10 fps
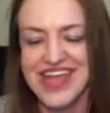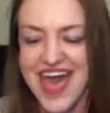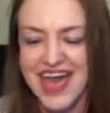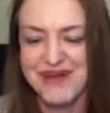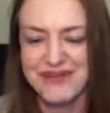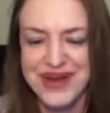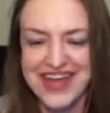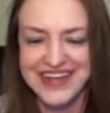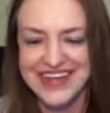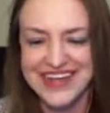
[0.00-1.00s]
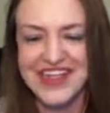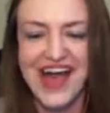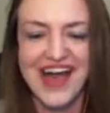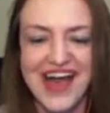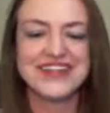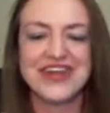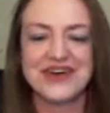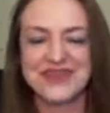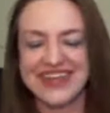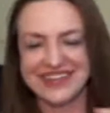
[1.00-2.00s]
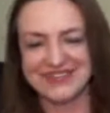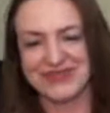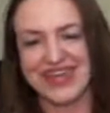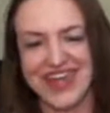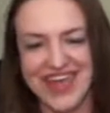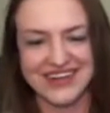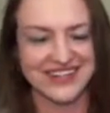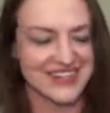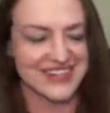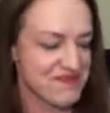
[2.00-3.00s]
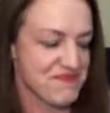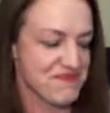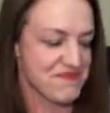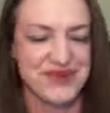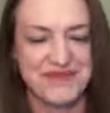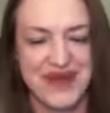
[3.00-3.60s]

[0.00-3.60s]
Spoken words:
that, we're at 9 o'clock. No, we gotta end on something more